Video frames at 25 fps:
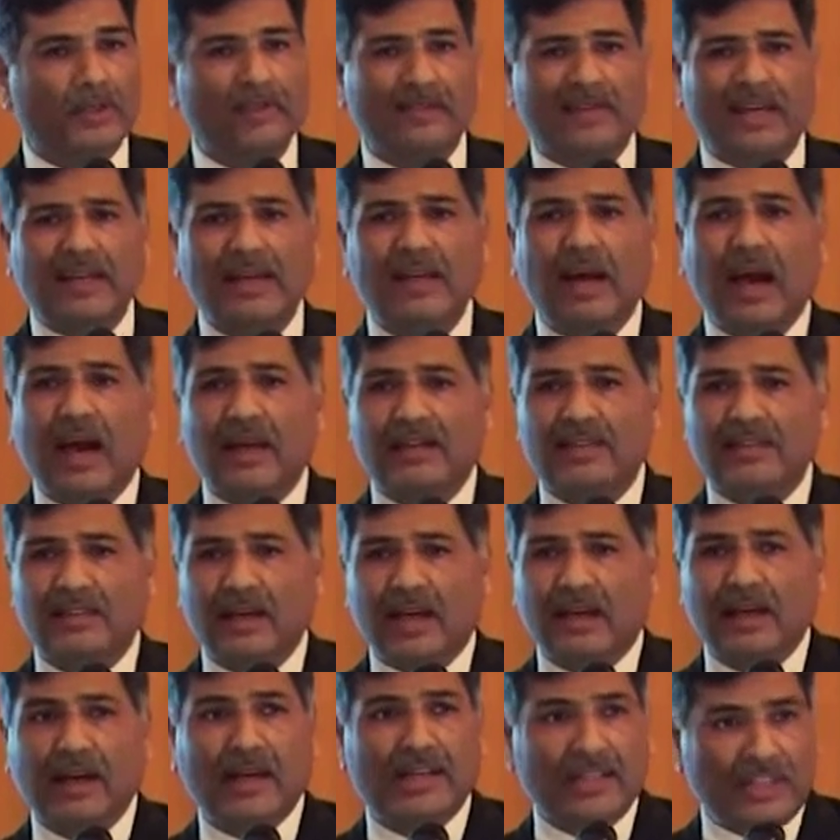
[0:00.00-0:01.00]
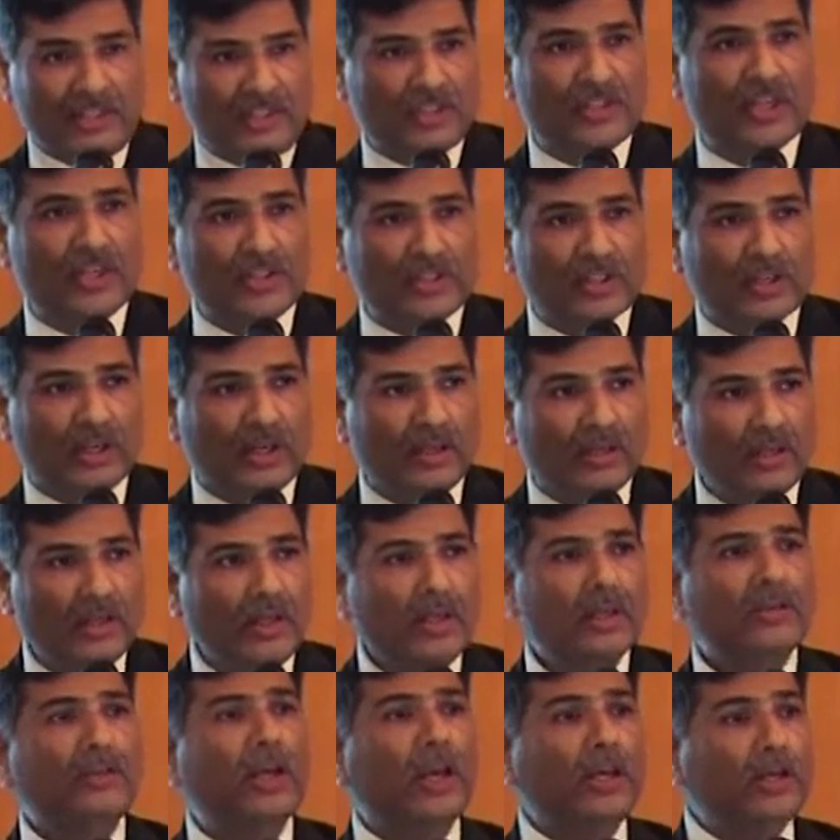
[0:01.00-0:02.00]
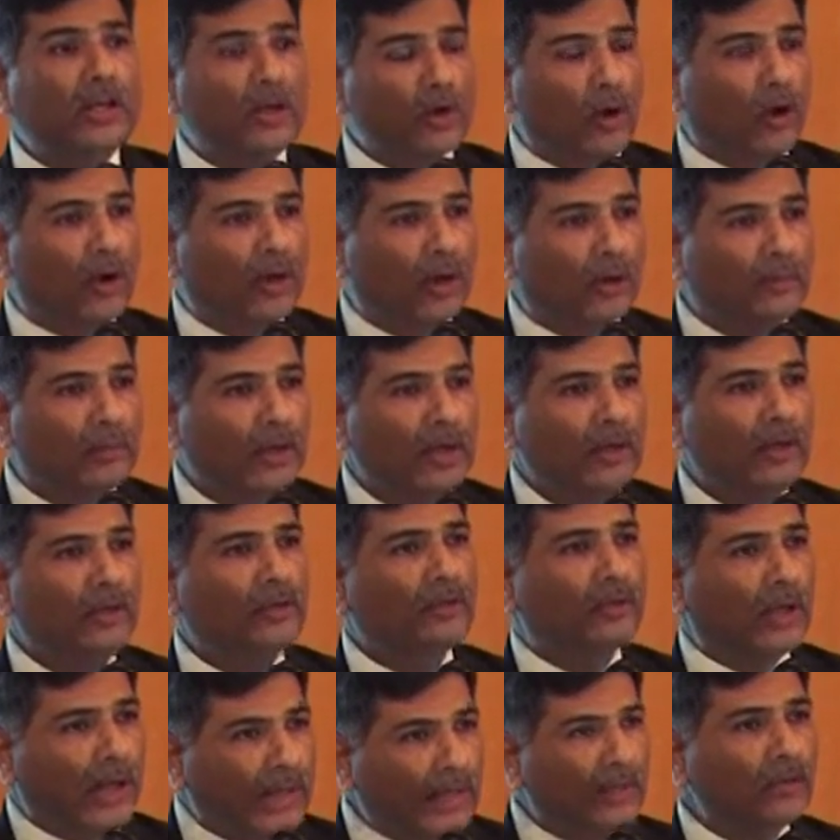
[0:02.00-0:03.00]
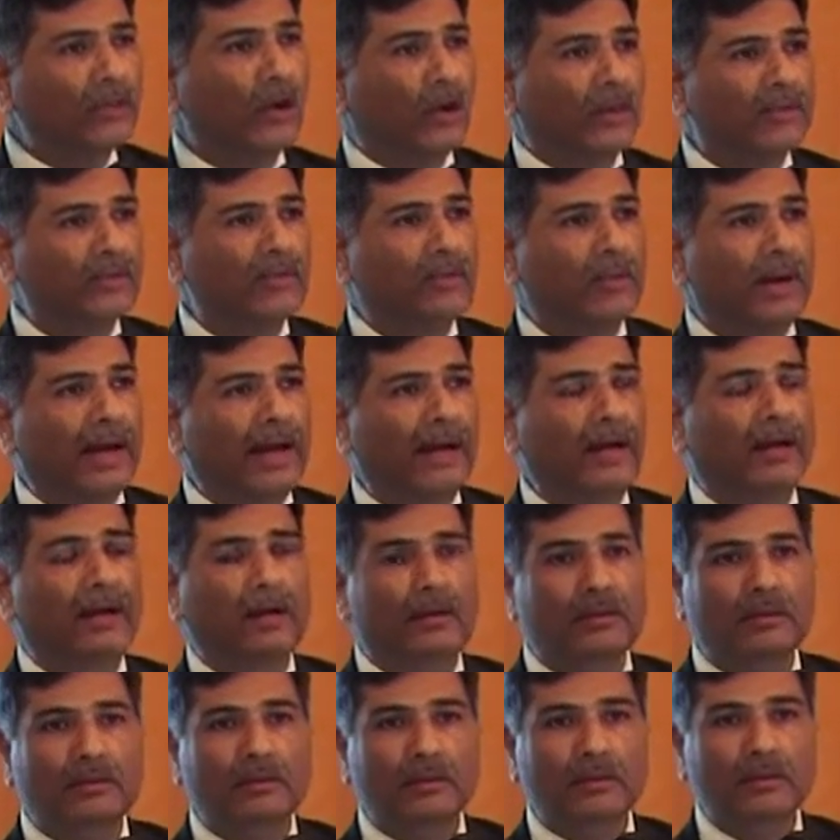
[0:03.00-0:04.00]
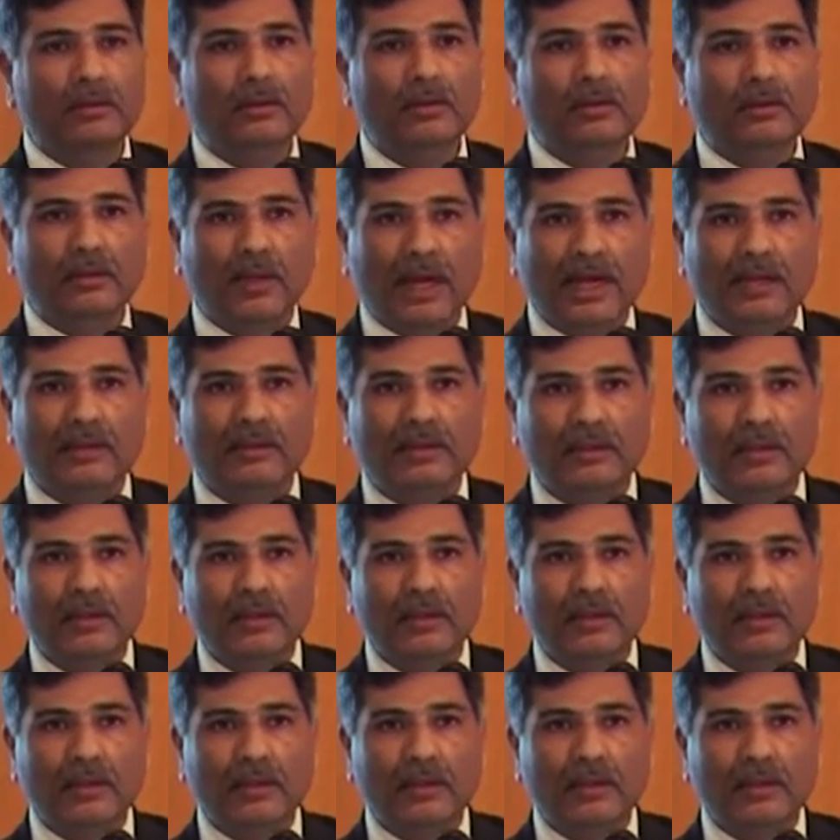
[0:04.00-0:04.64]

Think ASEAN and East Asia, think Europe, think North America, right?